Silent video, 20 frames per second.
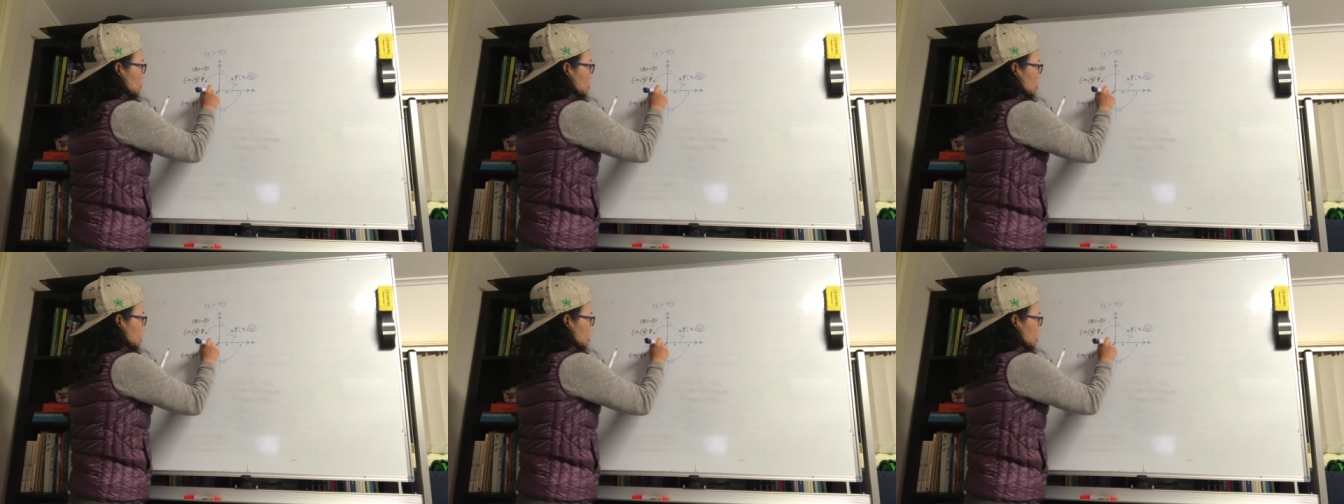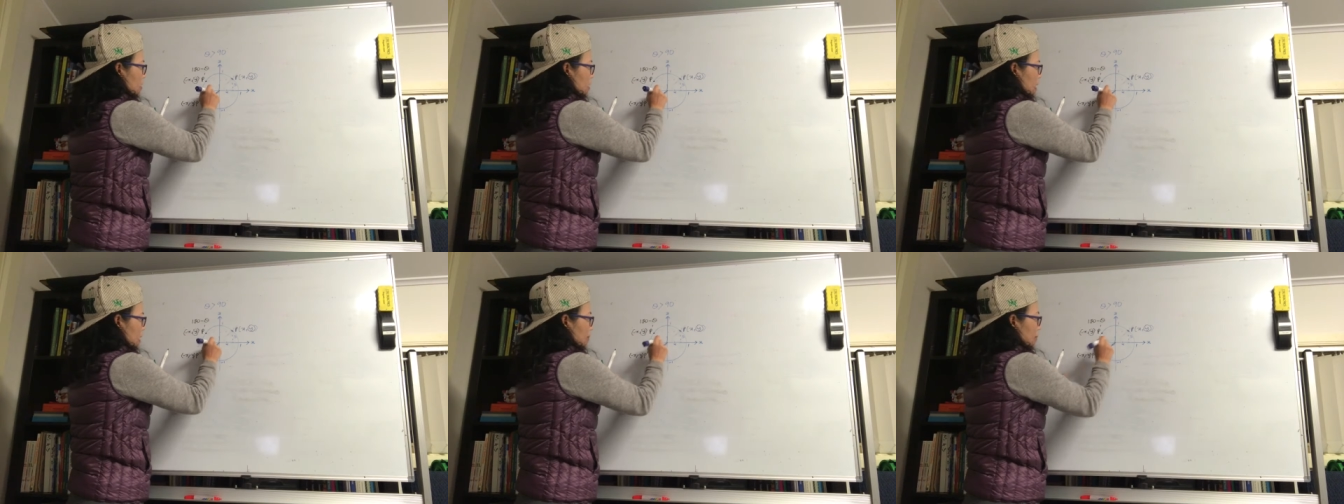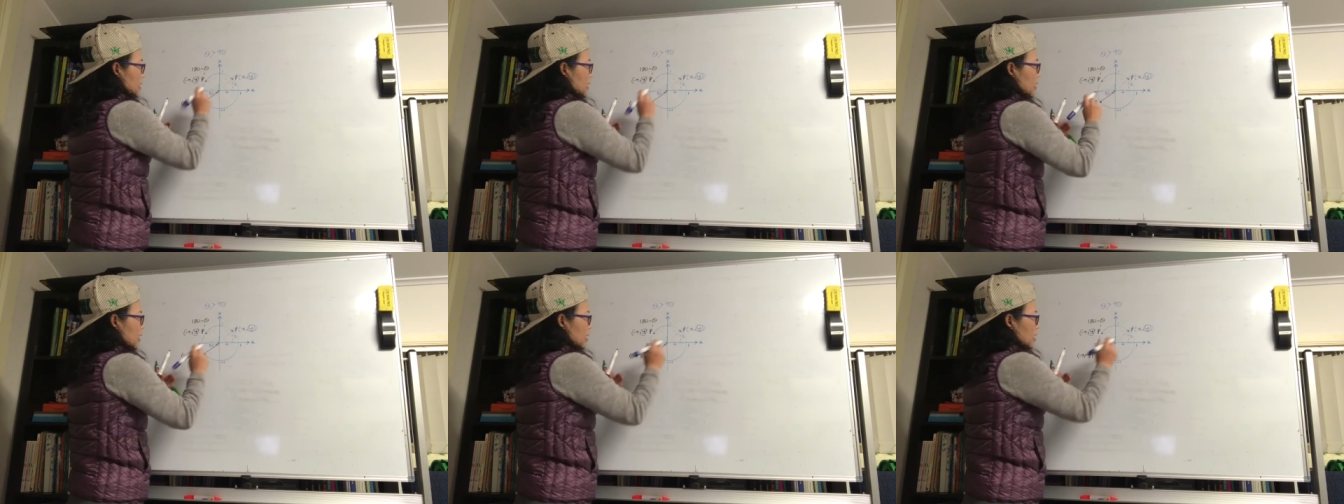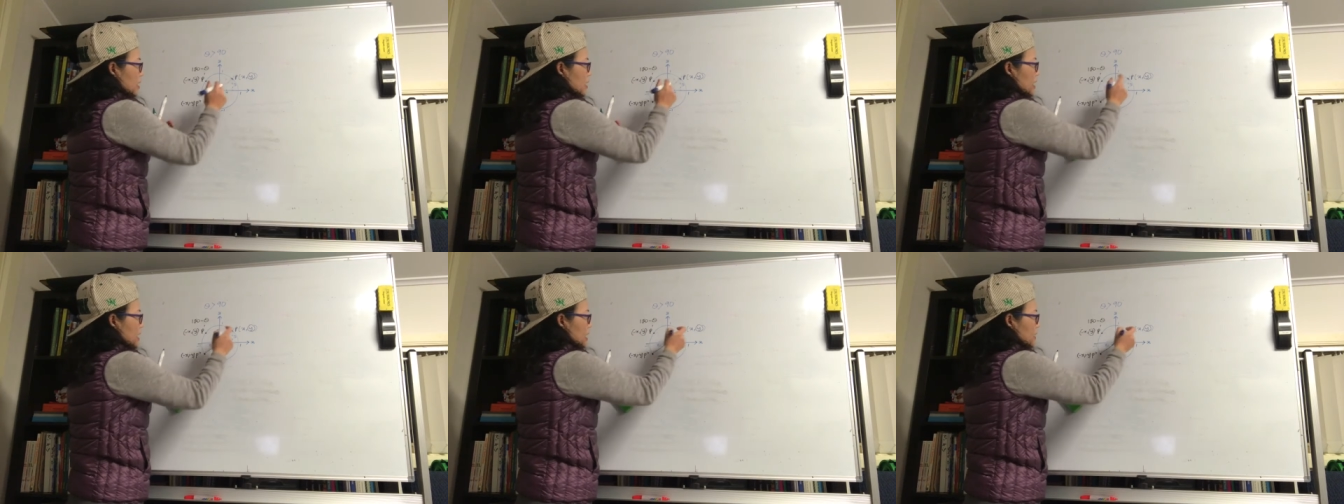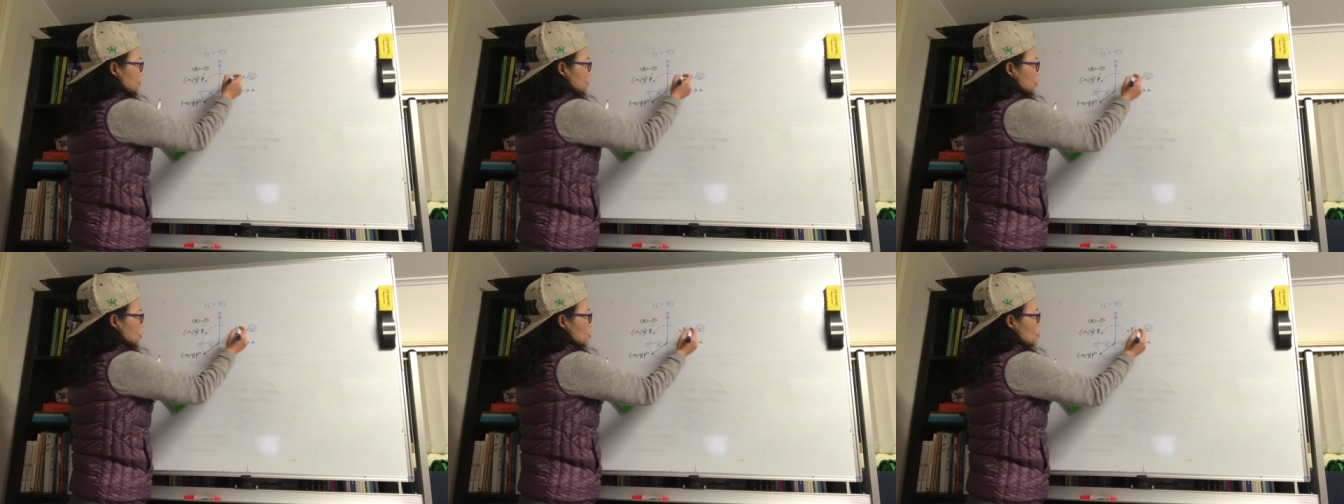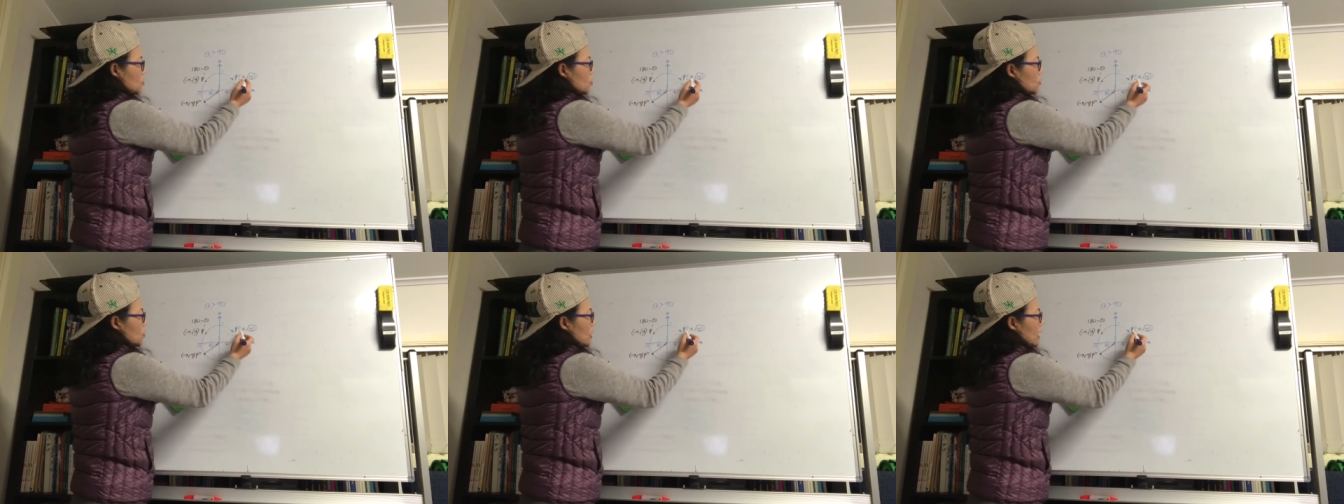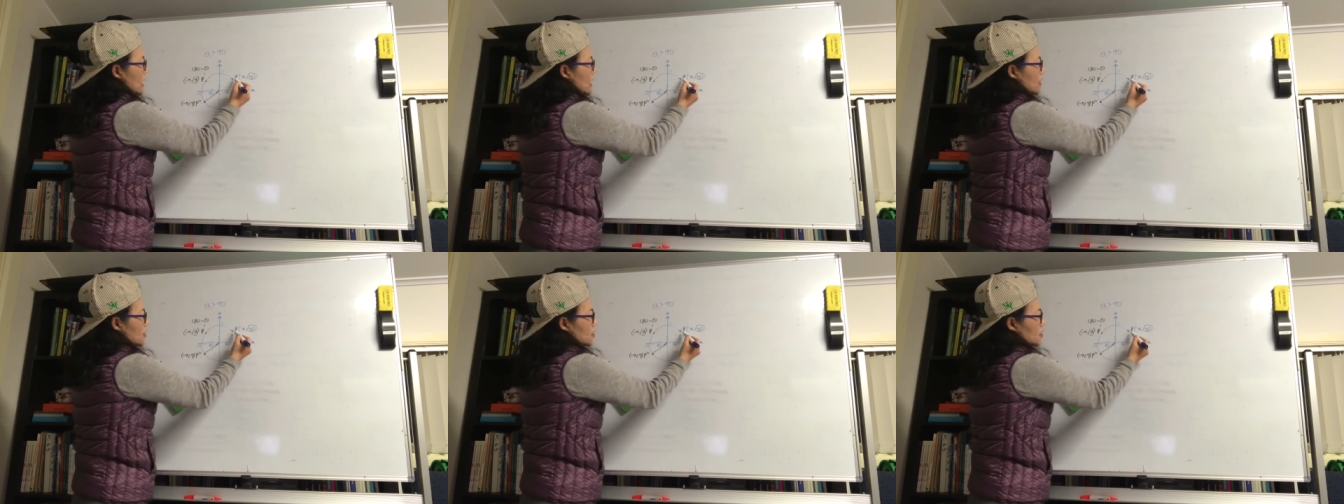the same. Now, if you look
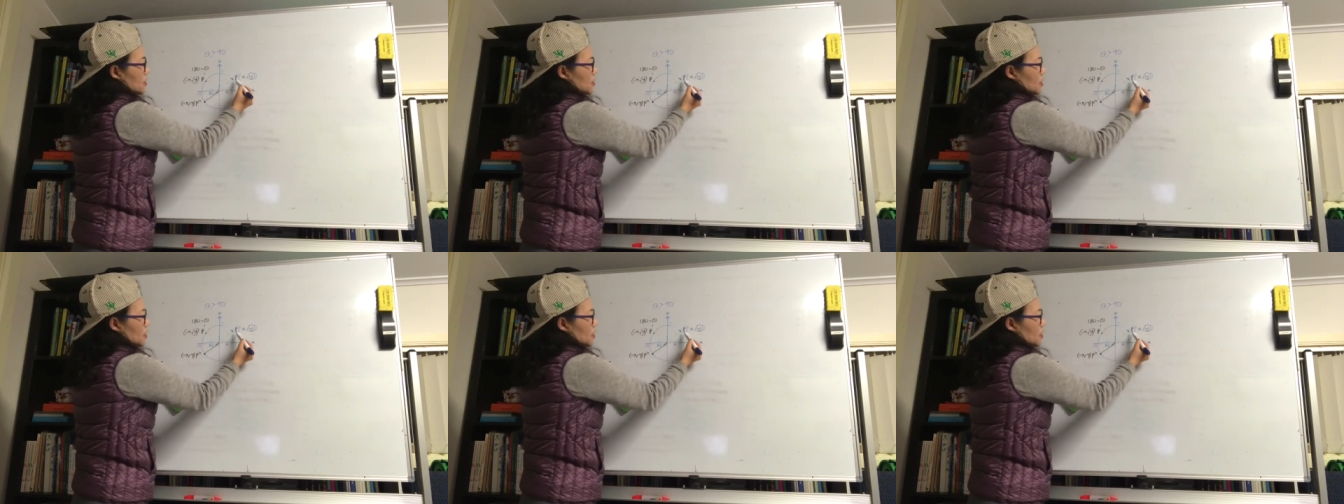at,